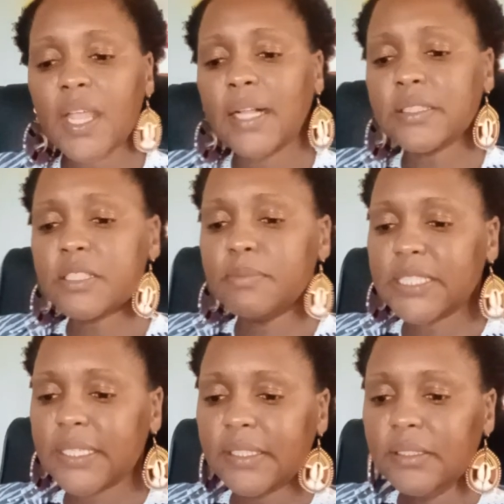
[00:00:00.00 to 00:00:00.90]

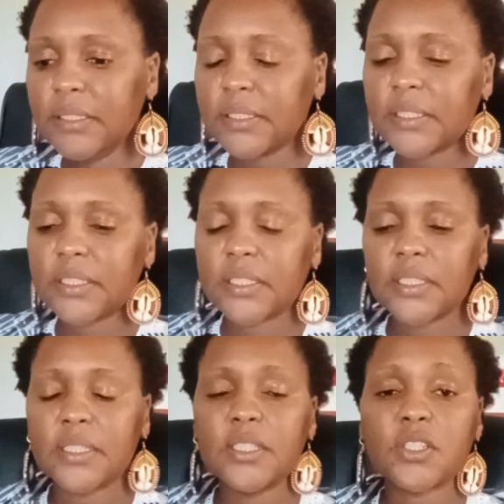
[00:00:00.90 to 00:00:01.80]
ultimately
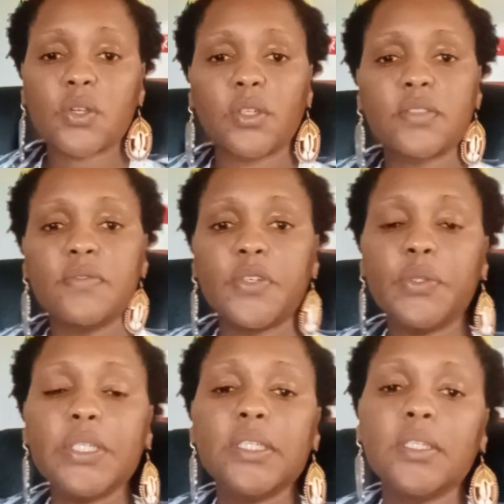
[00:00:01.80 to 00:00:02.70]
it's got
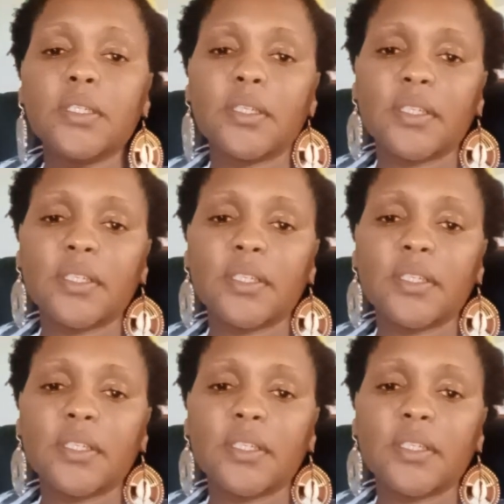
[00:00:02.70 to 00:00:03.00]
very